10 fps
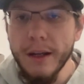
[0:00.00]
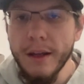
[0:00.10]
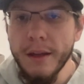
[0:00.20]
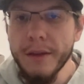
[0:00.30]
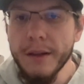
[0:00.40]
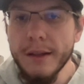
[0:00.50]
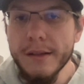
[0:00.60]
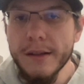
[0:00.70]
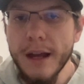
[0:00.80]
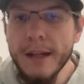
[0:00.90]
I think
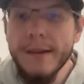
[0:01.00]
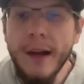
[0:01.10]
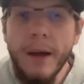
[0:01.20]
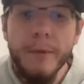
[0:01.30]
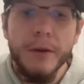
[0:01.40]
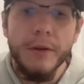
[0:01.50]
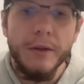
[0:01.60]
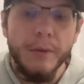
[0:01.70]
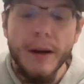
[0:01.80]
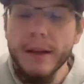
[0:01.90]
anytime you're
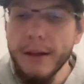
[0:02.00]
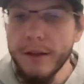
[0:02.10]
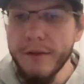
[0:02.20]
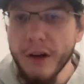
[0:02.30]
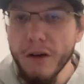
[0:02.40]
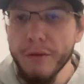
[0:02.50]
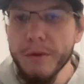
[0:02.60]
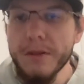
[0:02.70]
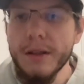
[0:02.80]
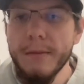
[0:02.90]
directly involved
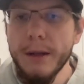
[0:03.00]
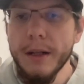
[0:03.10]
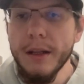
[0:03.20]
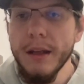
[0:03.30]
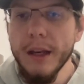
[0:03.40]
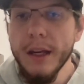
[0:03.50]
with somebody